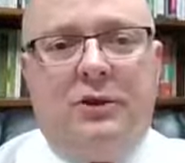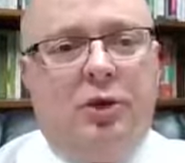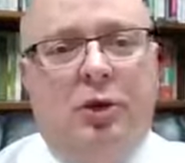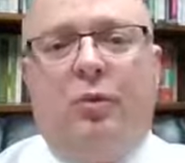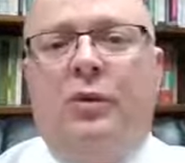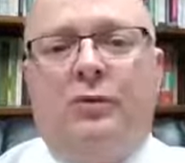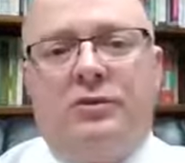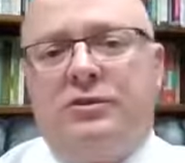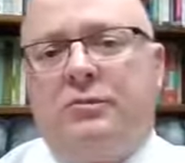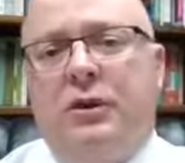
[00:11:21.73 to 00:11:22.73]
no one
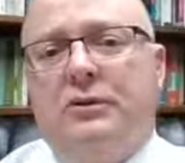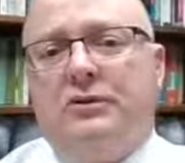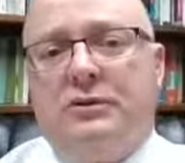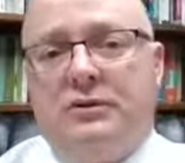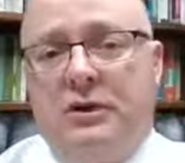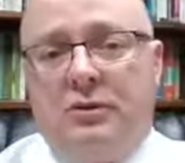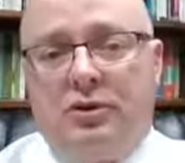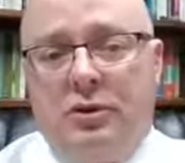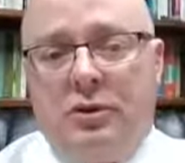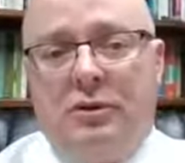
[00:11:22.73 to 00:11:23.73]
was supposed to
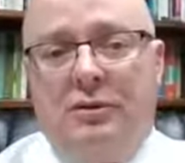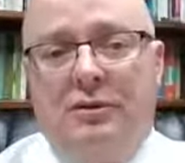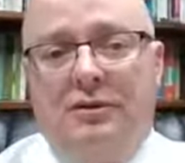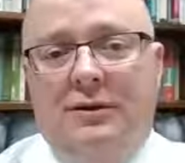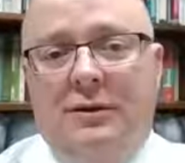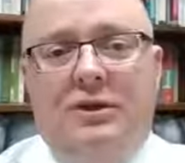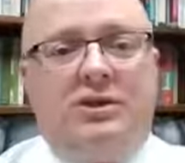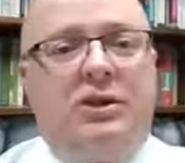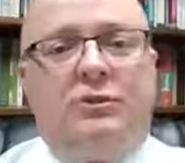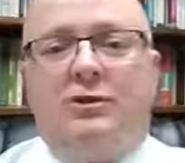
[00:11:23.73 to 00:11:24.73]
touch her
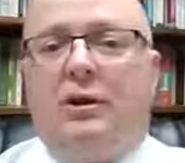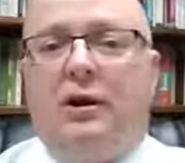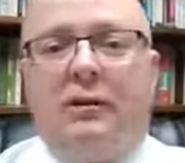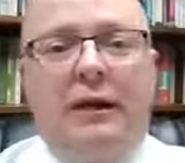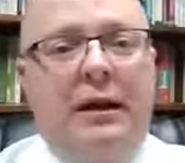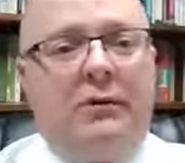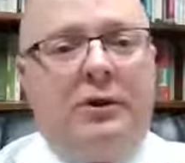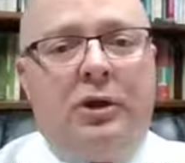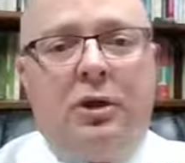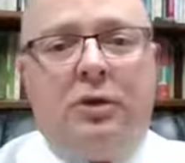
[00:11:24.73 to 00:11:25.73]
she was not
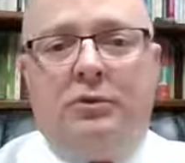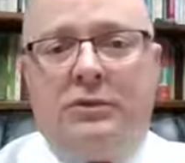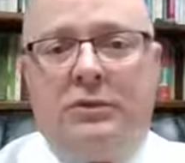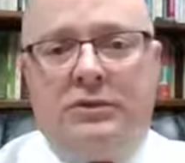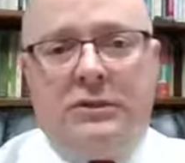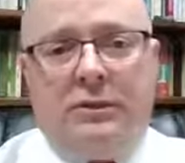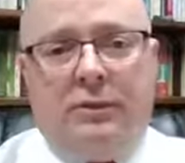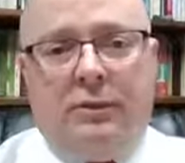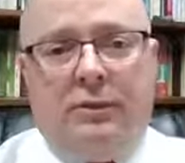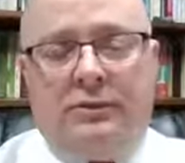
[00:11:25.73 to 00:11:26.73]
allowed to go to the
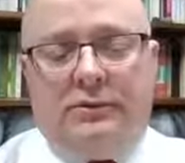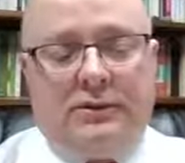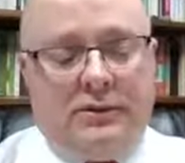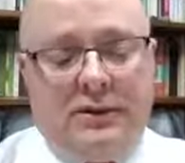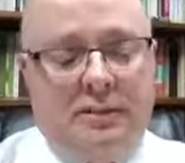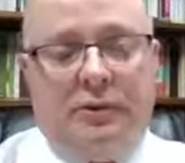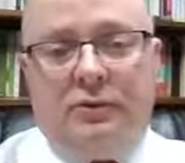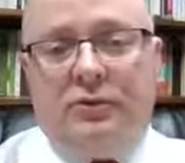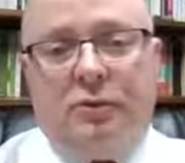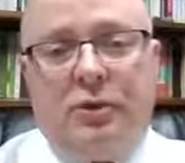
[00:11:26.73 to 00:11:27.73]
temple to the
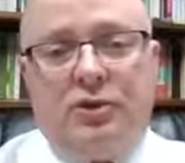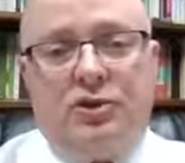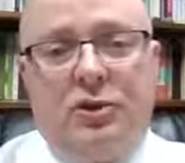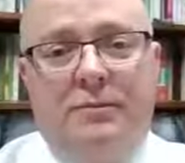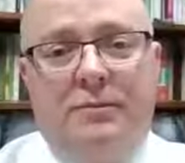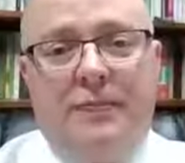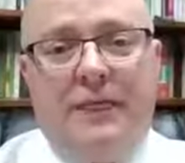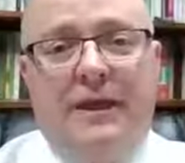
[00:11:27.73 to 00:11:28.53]
temple to worship